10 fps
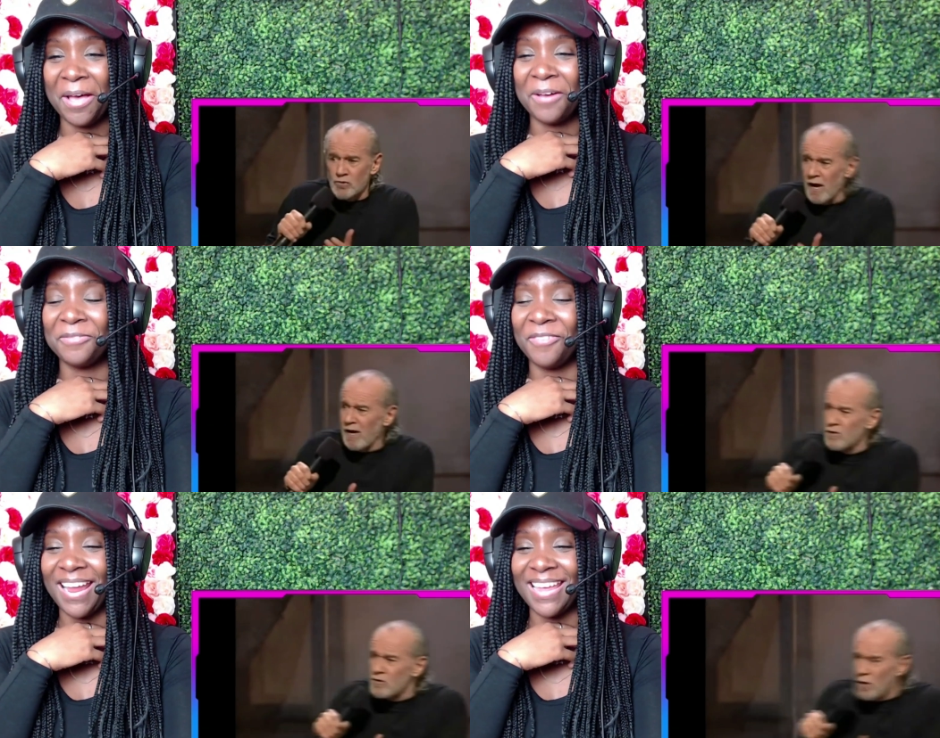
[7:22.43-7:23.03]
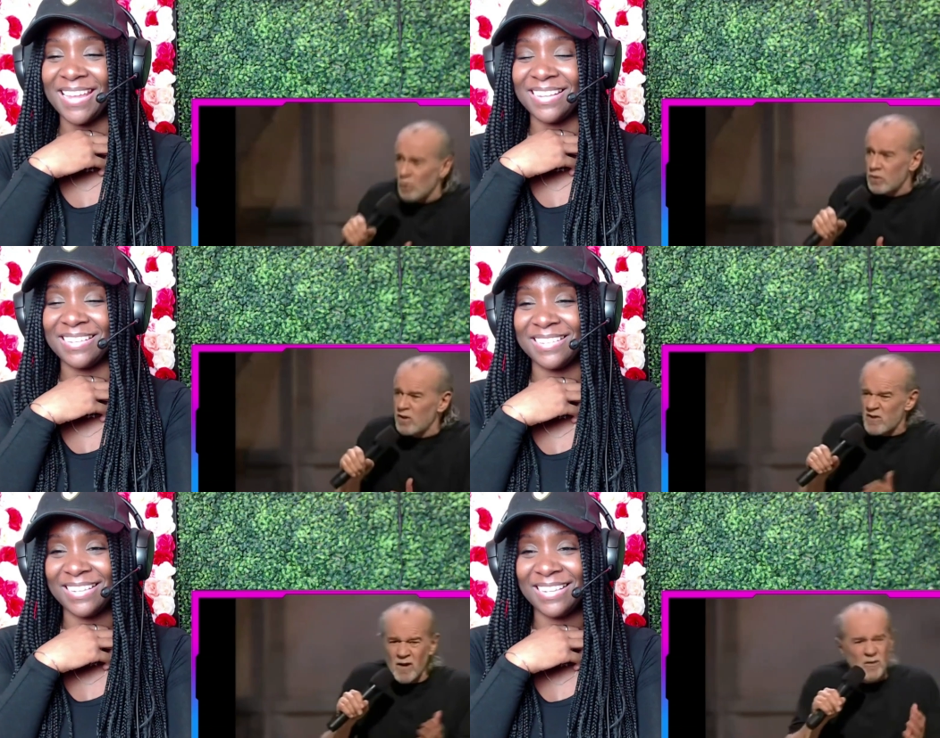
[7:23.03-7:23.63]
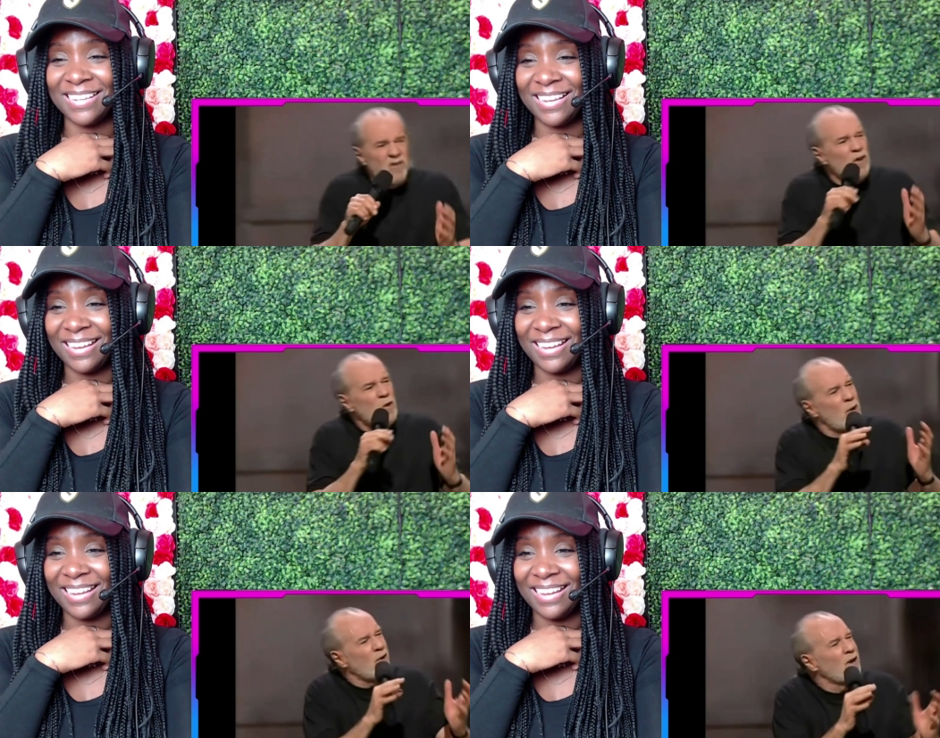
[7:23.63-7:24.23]
Speaker 1: a strange notion? Does that does
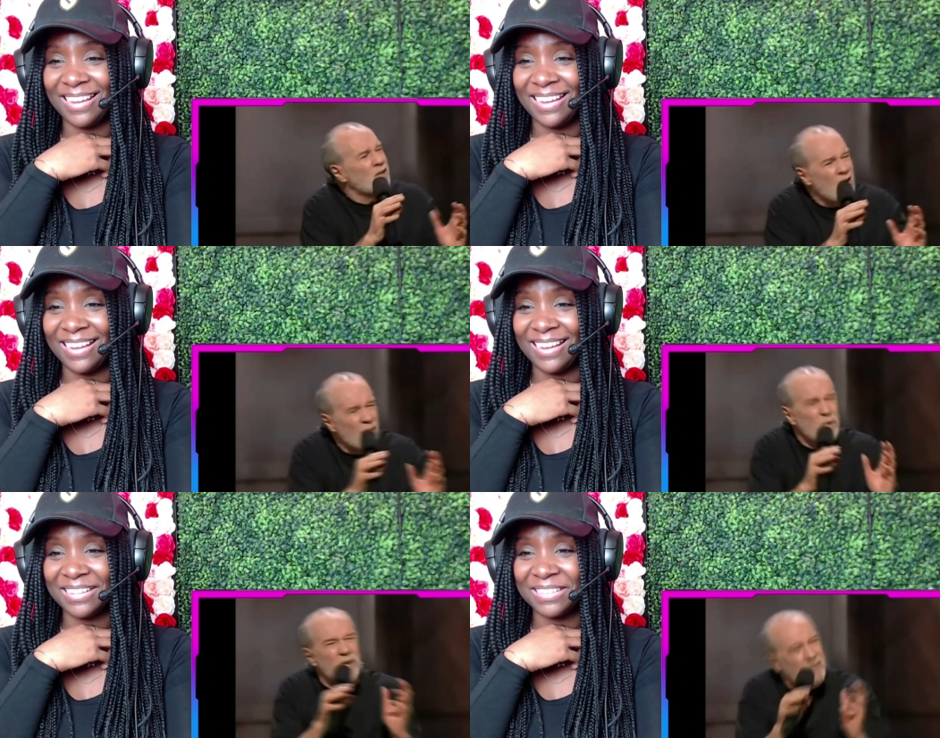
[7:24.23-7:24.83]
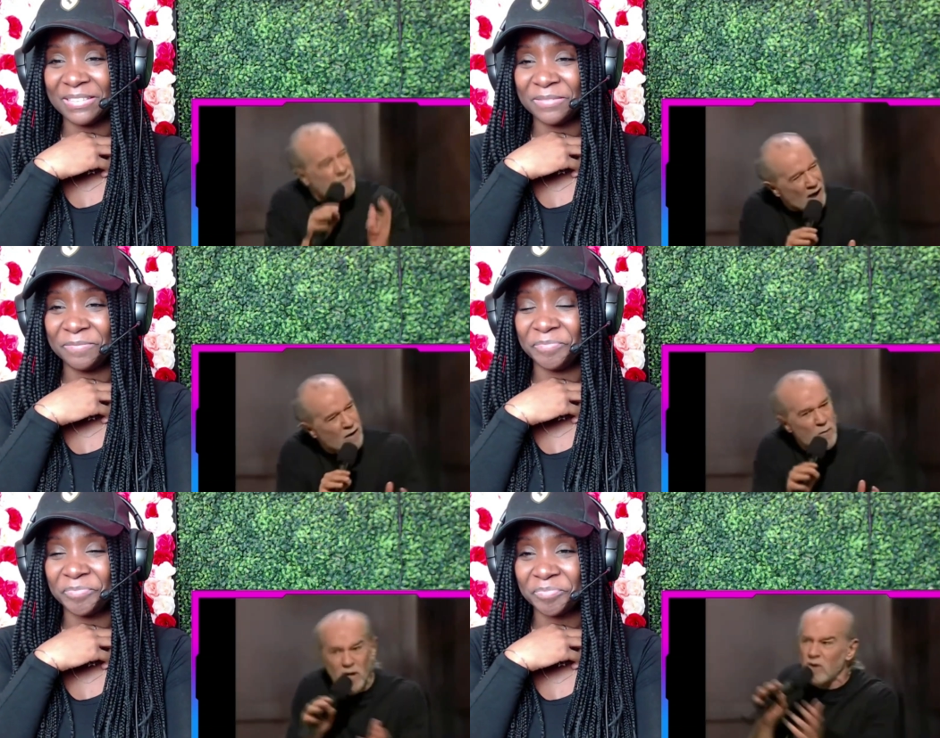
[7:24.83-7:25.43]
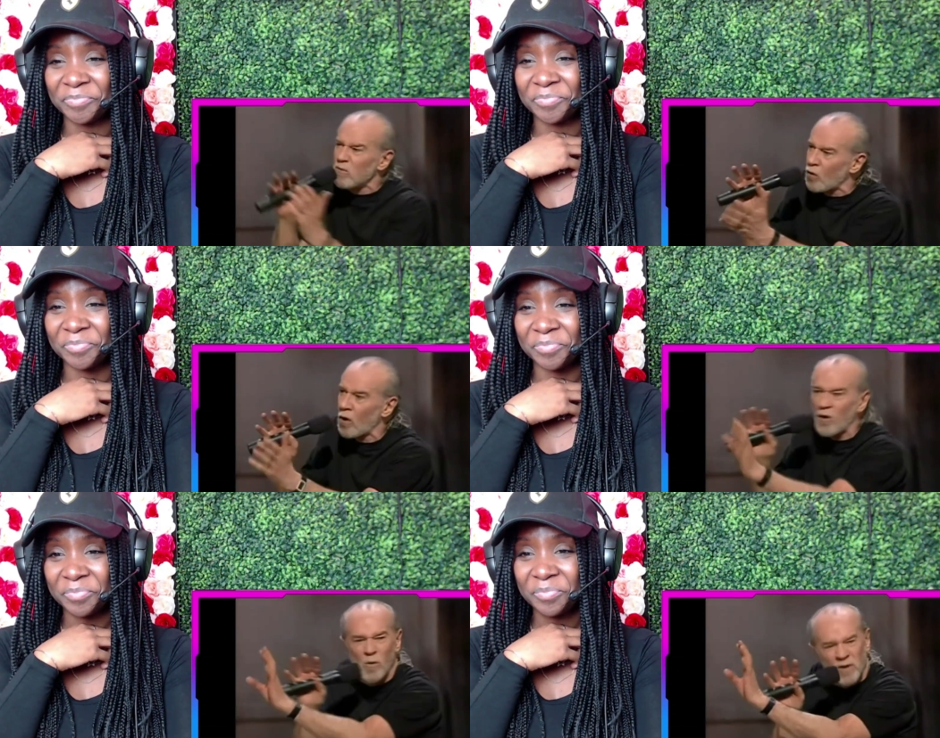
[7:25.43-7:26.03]
experience have to be documented and
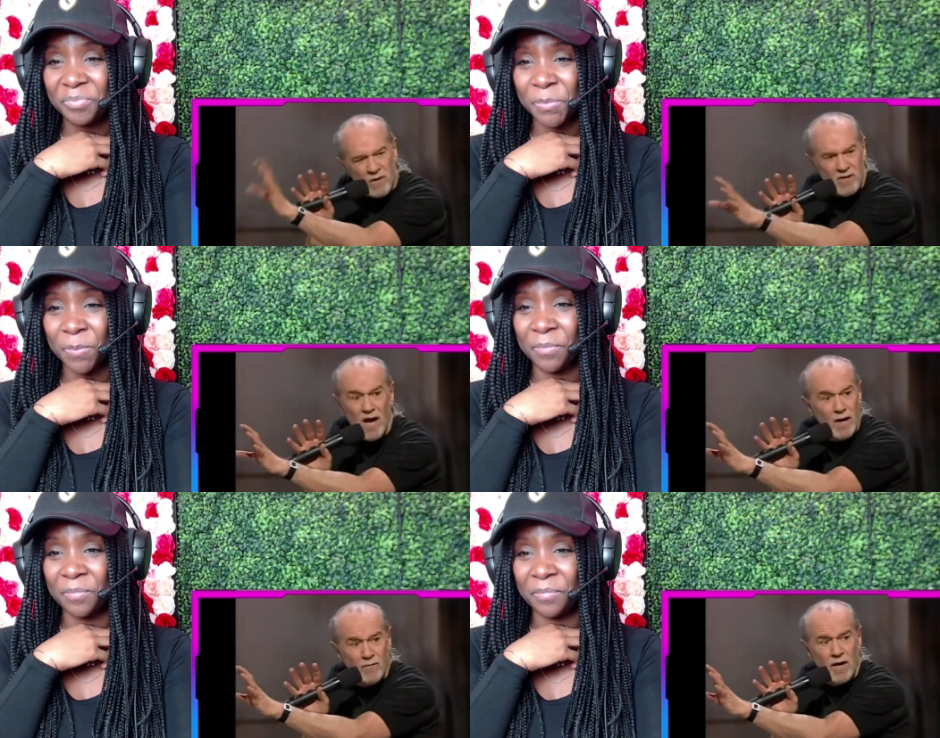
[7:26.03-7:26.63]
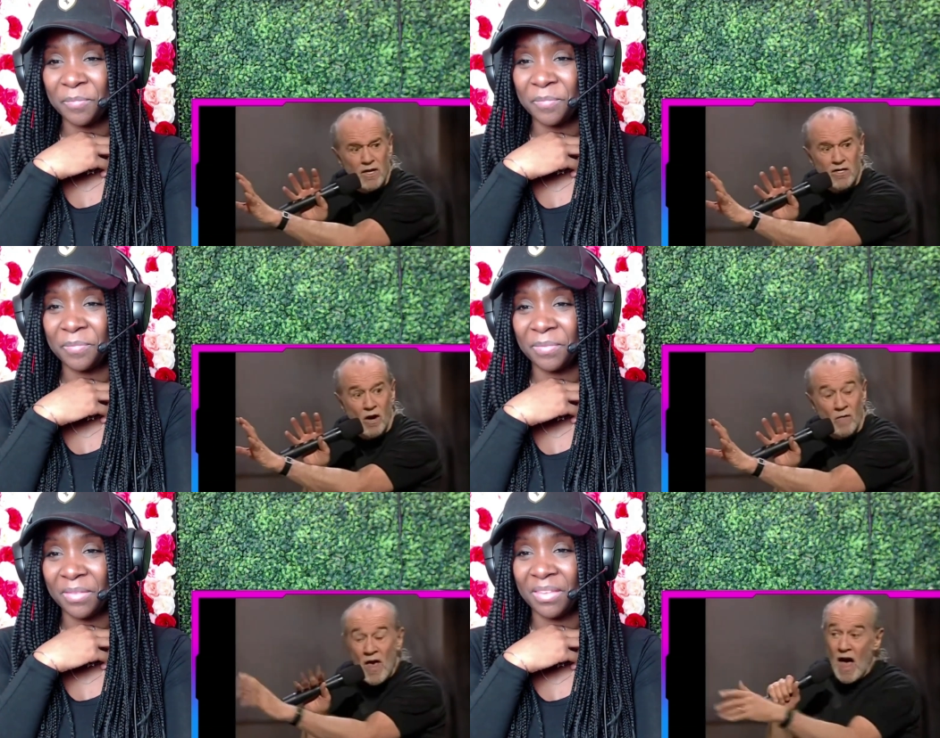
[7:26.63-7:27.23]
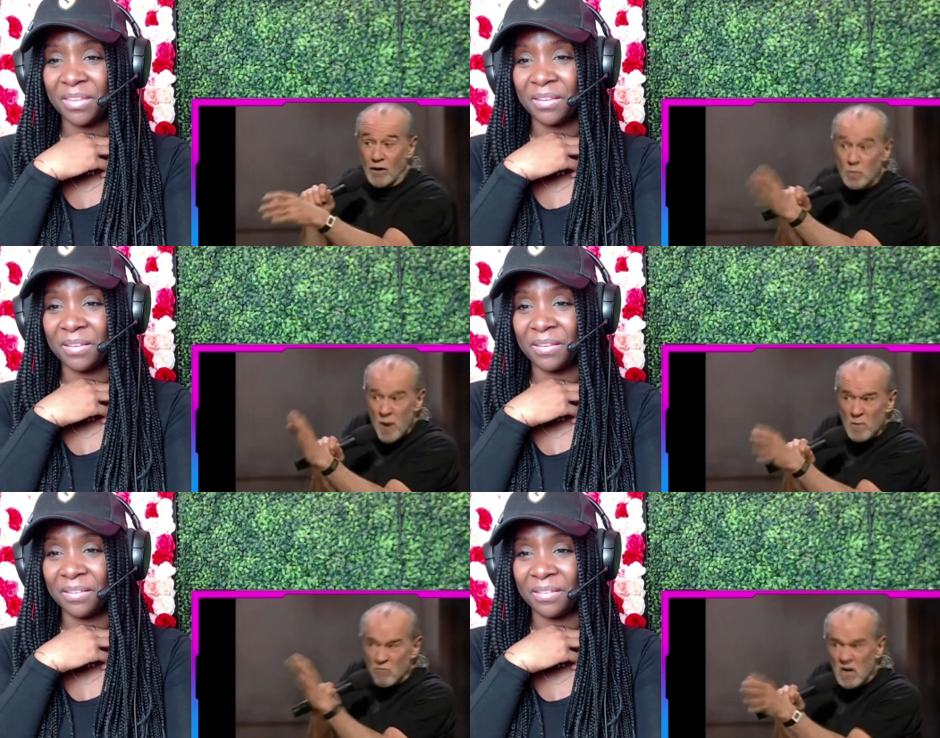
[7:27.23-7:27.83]
brought home and saved on a shelf? And do
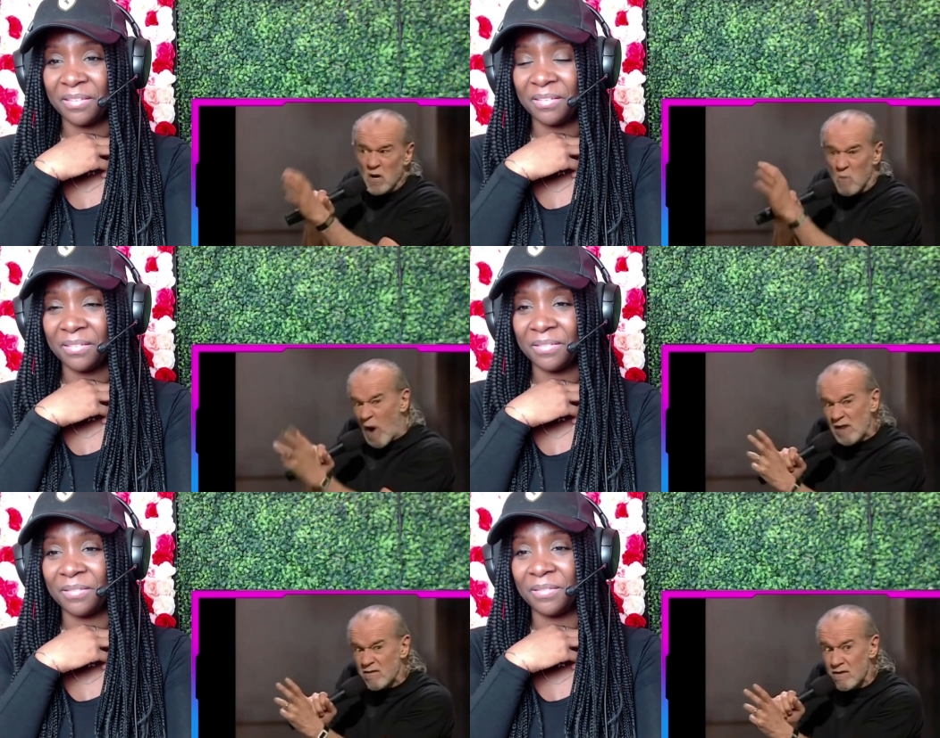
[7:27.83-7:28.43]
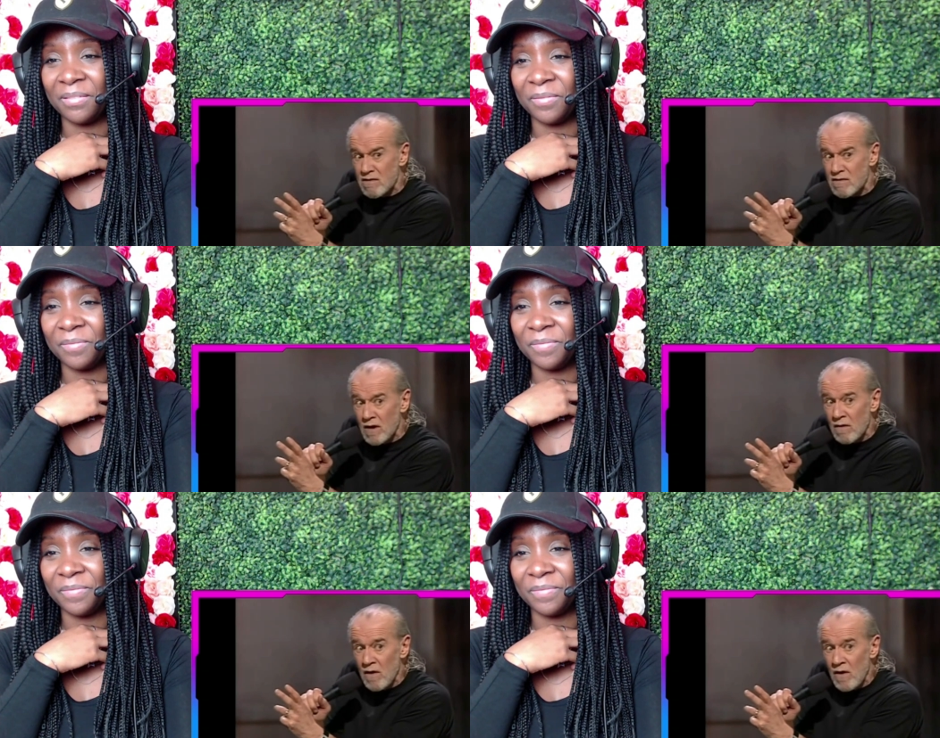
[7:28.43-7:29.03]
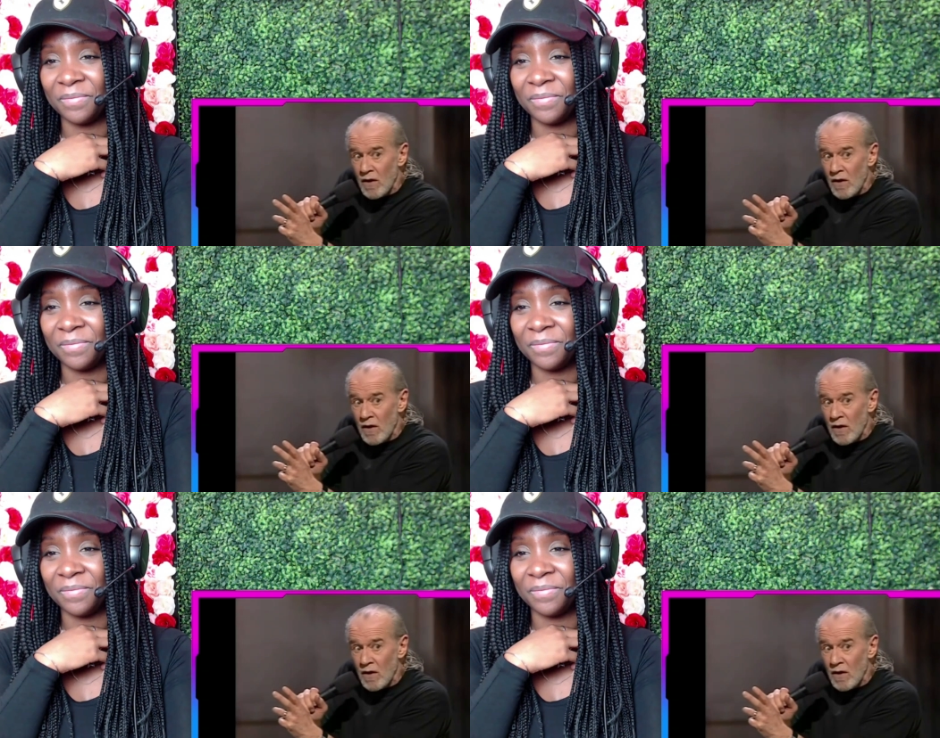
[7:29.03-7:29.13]
people really watch this shit?